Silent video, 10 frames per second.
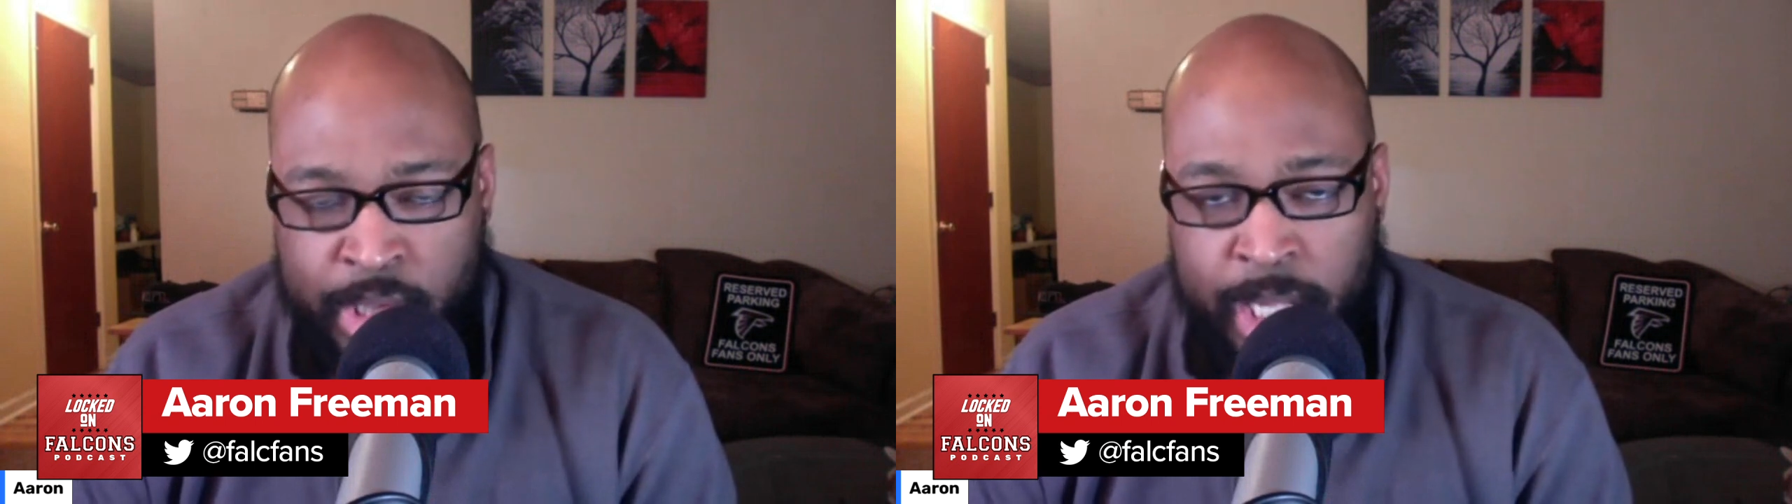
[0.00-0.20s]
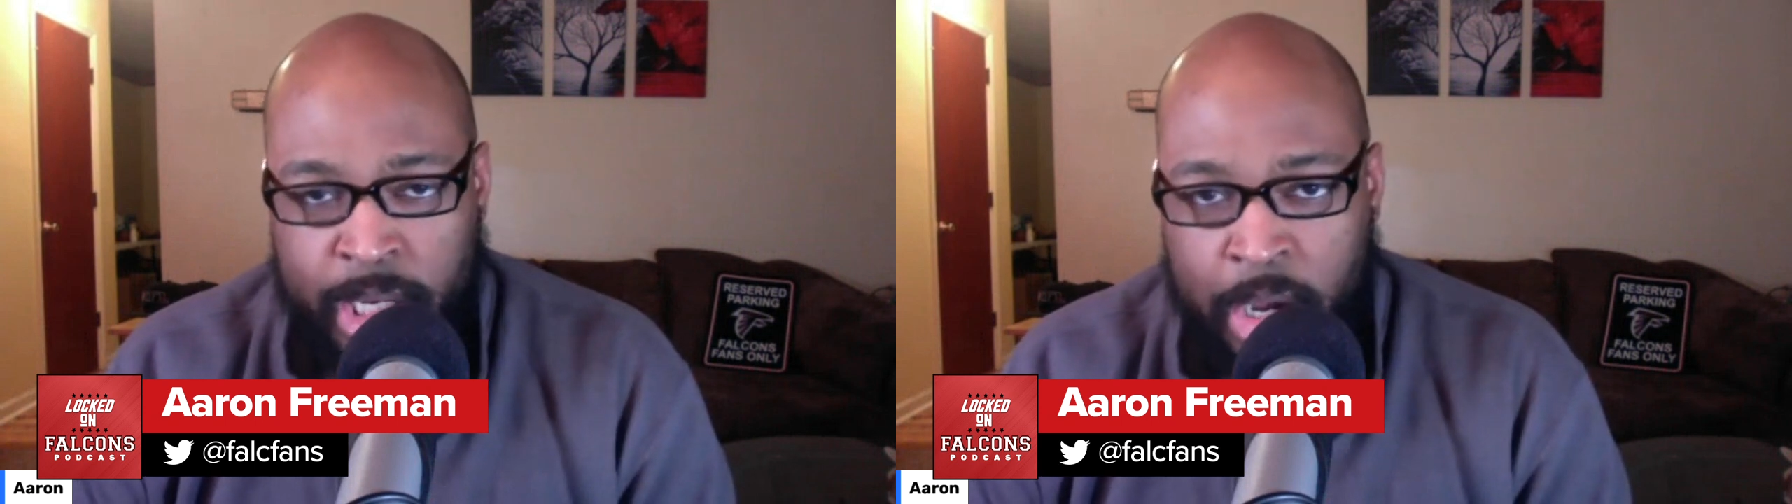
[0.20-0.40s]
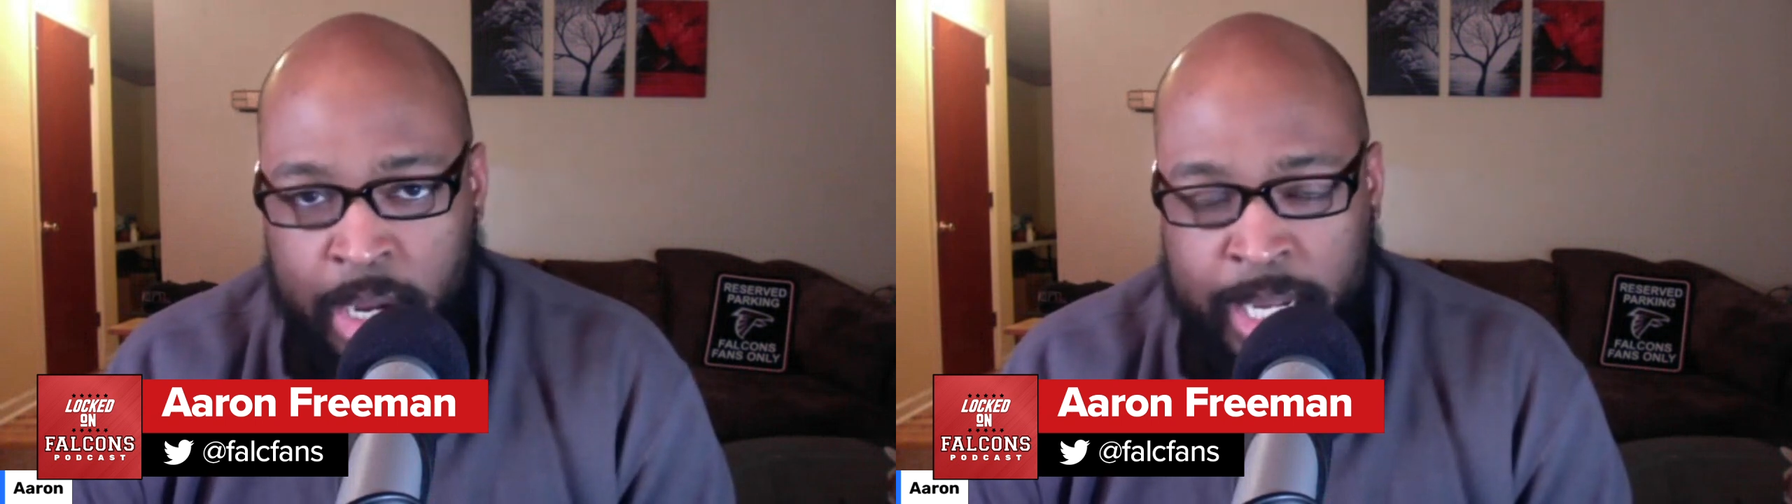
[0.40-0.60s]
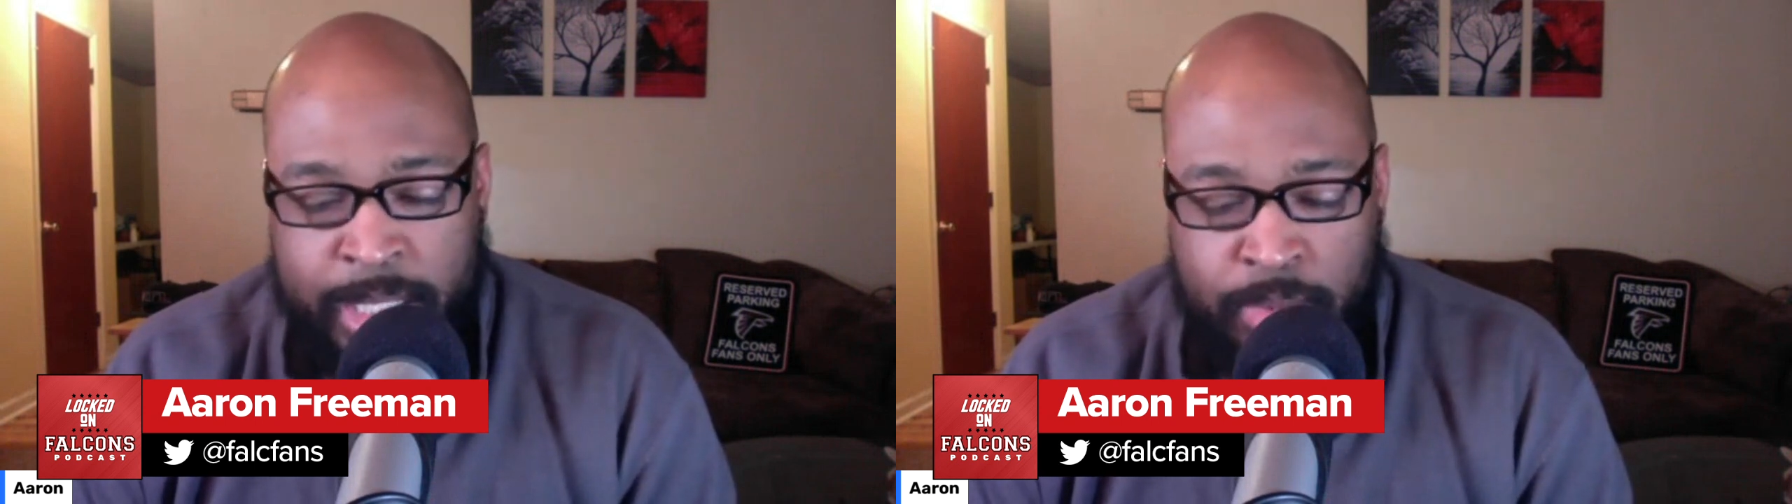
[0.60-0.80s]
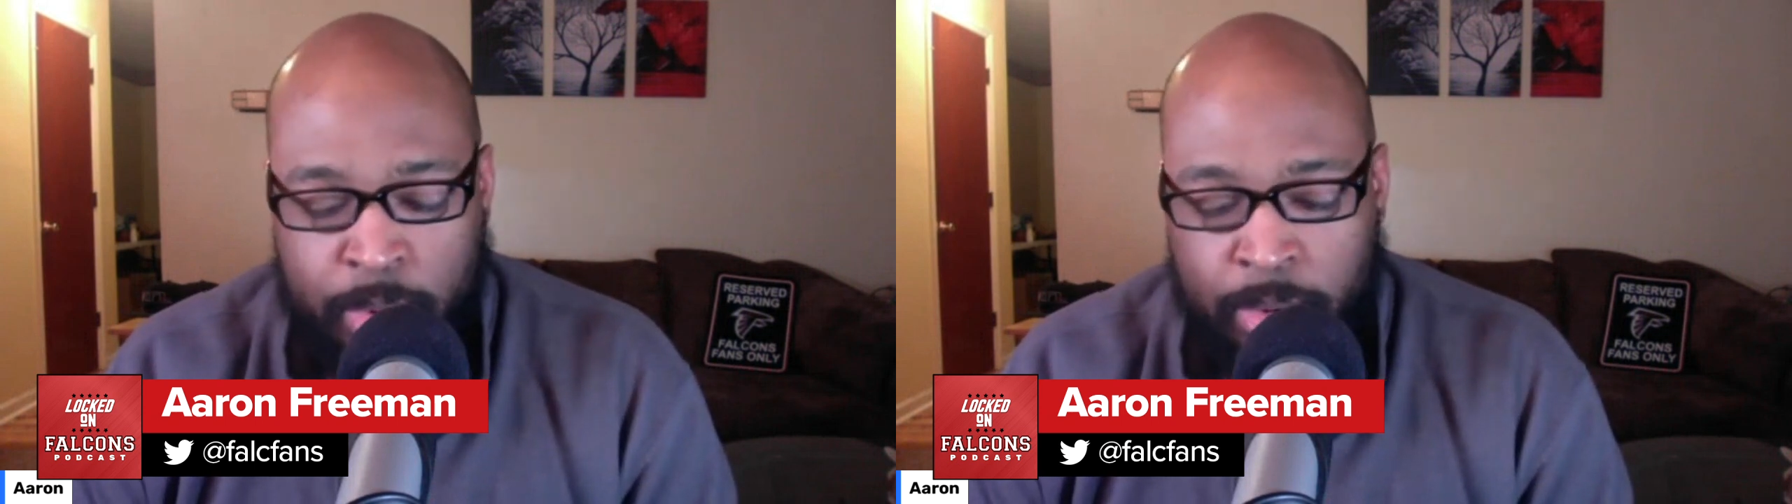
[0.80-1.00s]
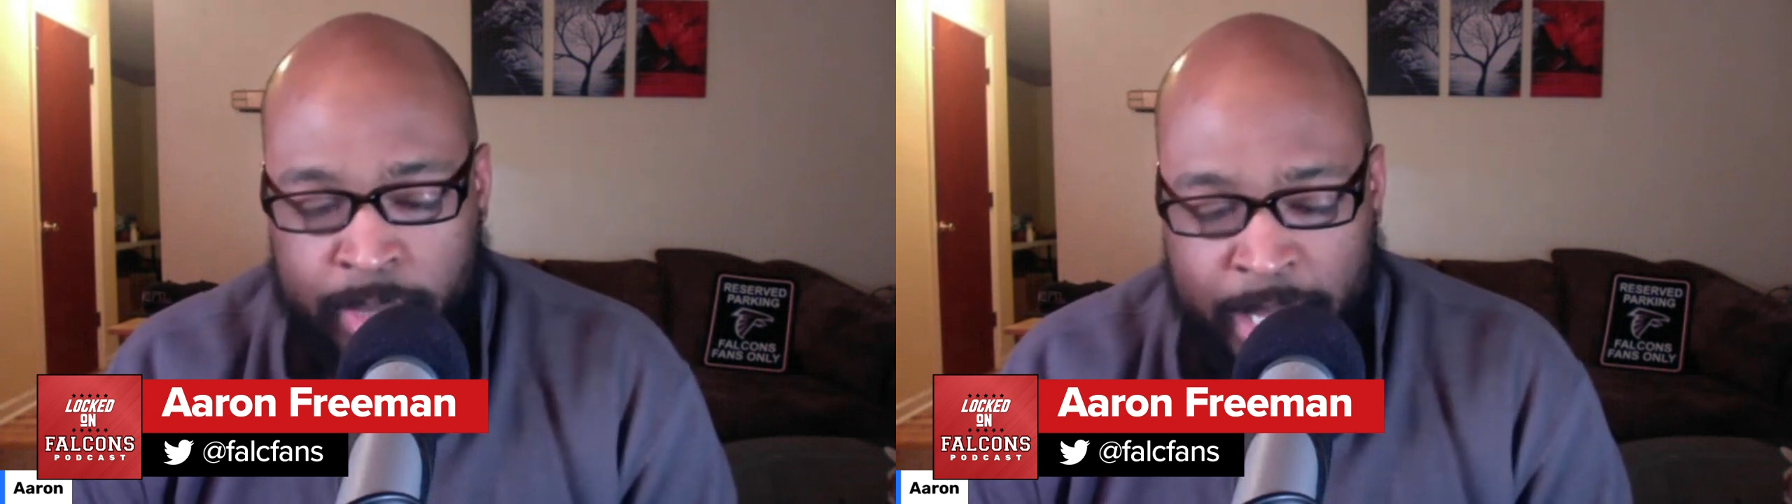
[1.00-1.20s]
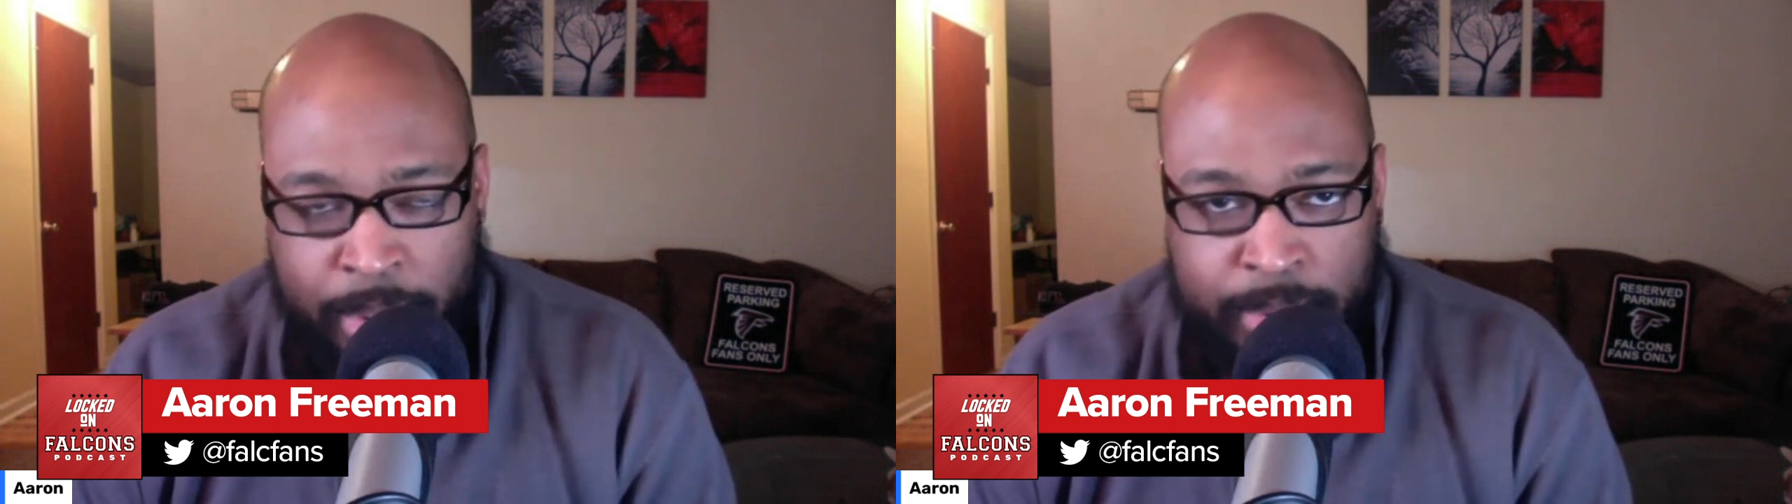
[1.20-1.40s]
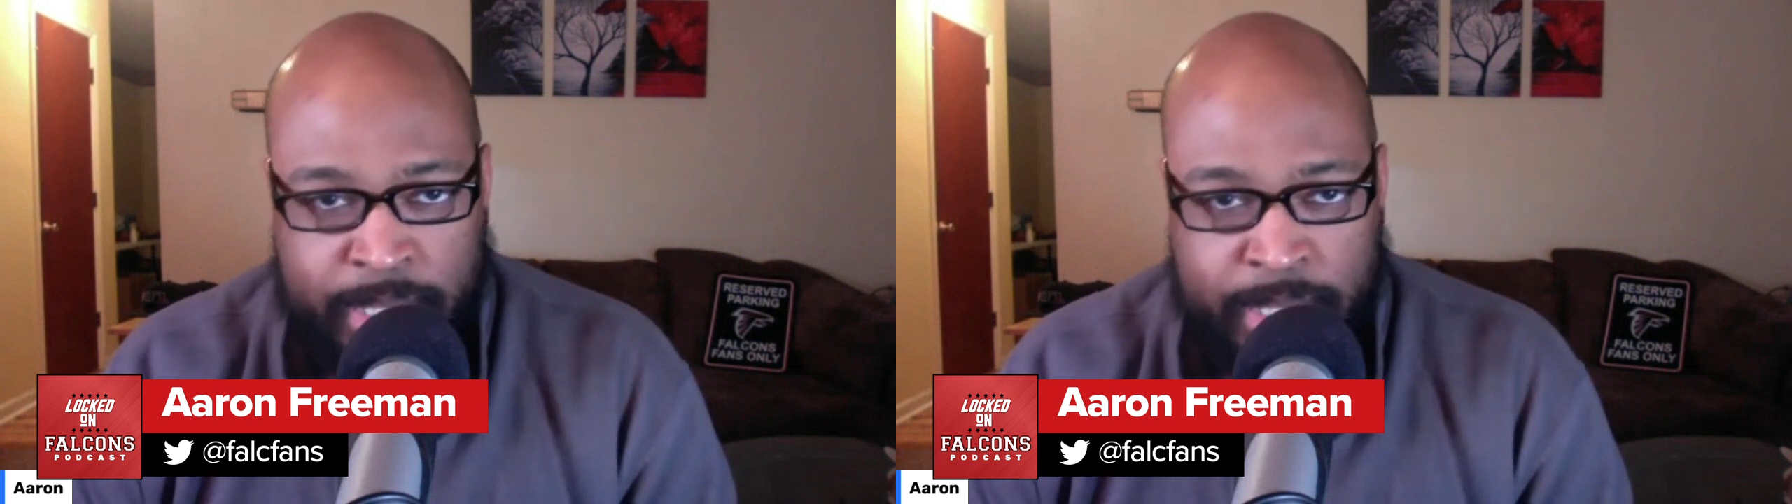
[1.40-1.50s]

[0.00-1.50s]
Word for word: Jaylinn Hawkins' role in that third